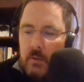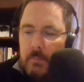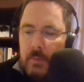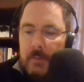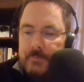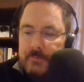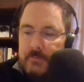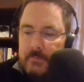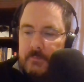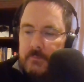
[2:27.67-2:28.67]
But
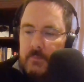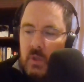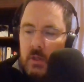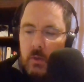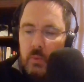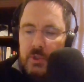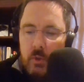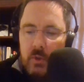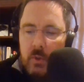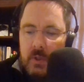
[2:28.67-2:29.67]
we should
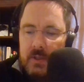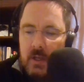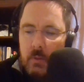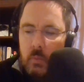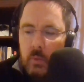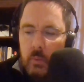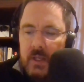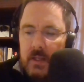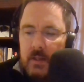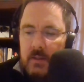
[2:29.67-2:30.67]
only write down what
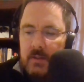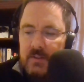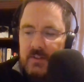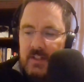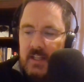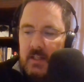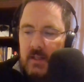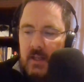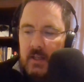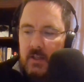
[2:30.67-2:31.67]
we
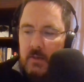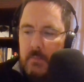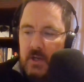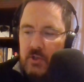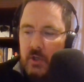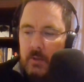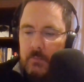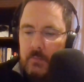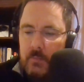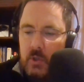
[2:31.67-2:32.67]
see and can measure.
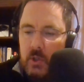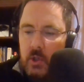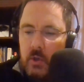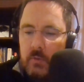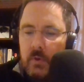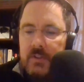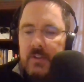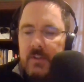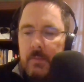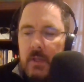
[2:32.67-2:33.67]
For
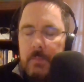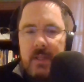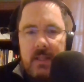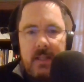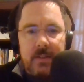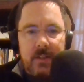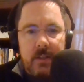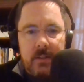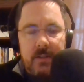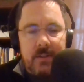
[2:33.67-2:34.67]
instance, it might be
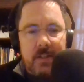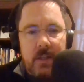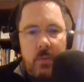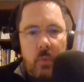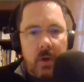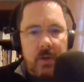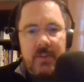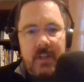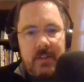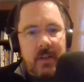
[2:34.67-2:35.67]
easy to see water
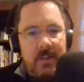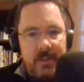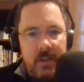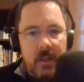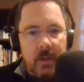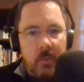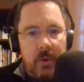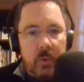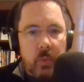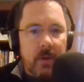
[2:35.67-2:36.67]
stains on a ceiling with
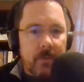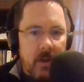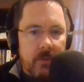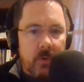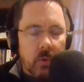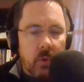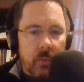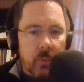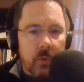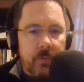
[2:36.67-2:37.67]
a 25-year-old
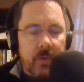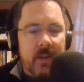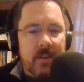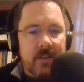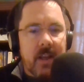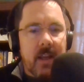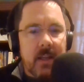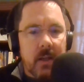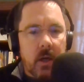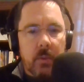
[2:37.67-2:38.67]
roof and say
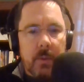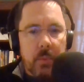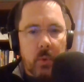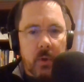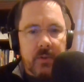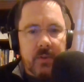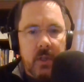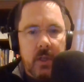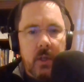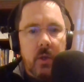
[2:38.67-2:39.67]
in our reports,
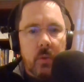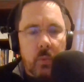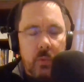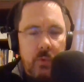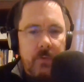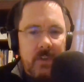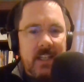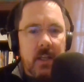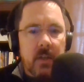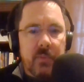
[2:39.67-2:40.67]
roof
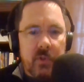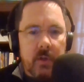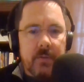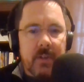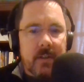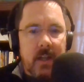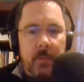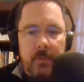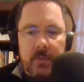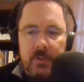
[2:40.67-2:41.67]
leaking observed at
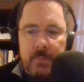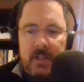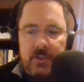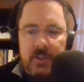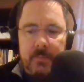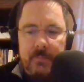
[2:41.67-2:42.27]
time of inspection.